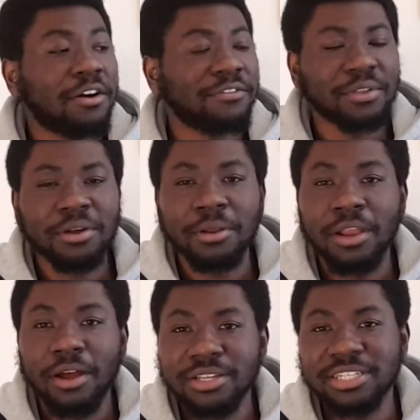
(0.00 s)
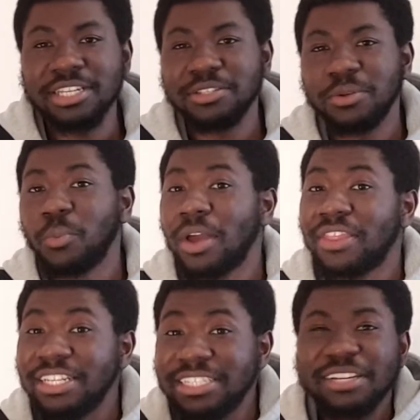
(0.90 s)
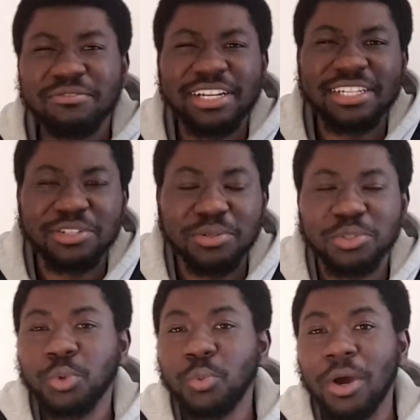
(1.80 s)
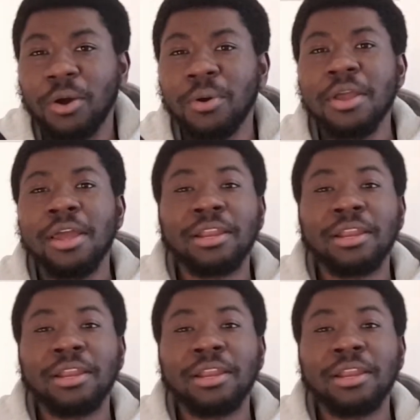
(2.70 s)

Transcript: after last season where they didn't really do too well,